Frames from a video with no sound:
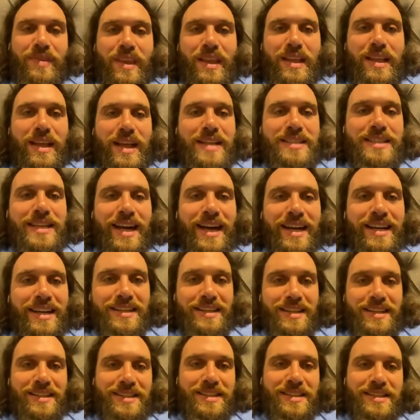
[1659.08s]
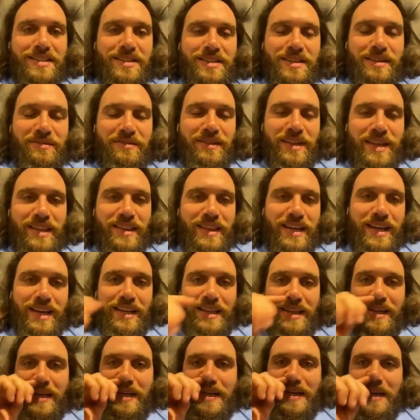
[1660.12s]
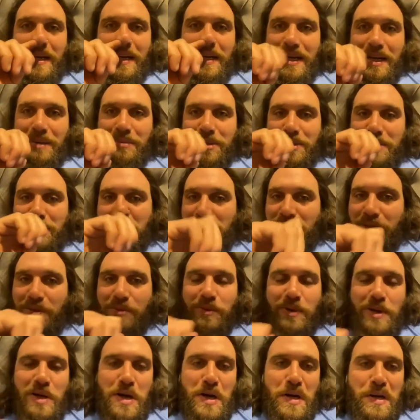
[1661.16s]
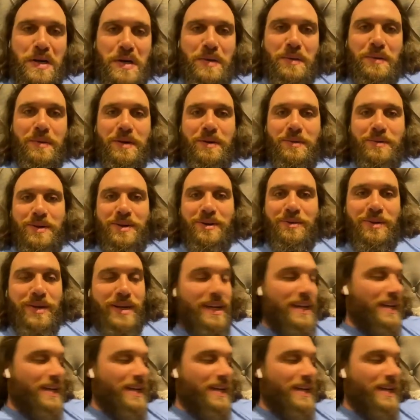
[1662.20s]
It's kind of stuff like that kind of happens when we're away.